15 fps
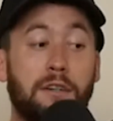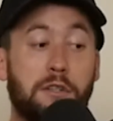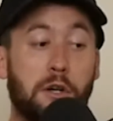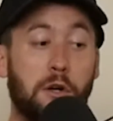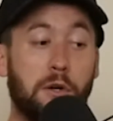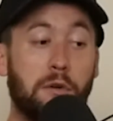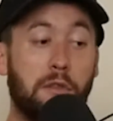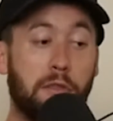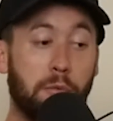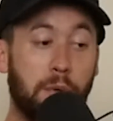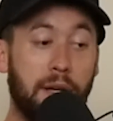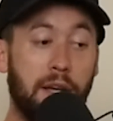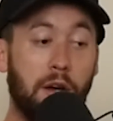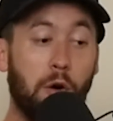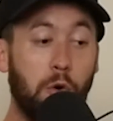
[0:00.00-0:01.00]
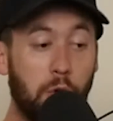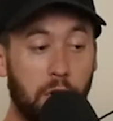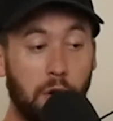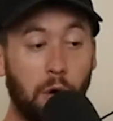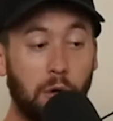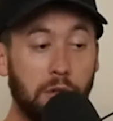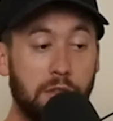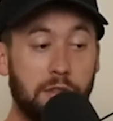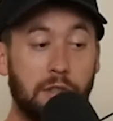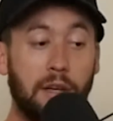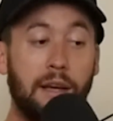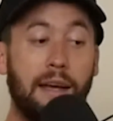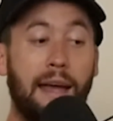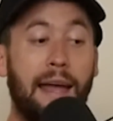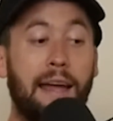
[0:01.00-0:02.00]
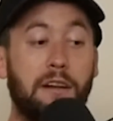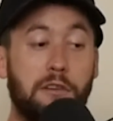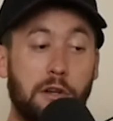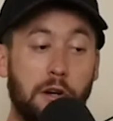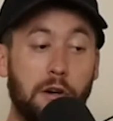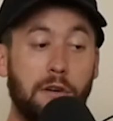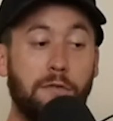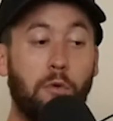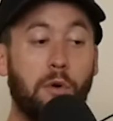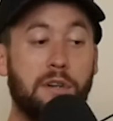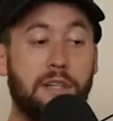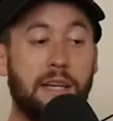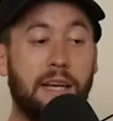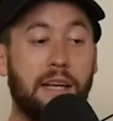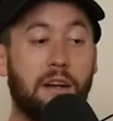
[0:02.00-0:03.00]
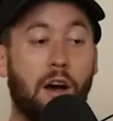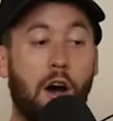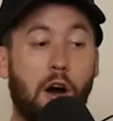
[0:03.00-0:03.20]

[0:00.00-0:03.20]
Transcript: Turn 3 Hugenholtz and turn 14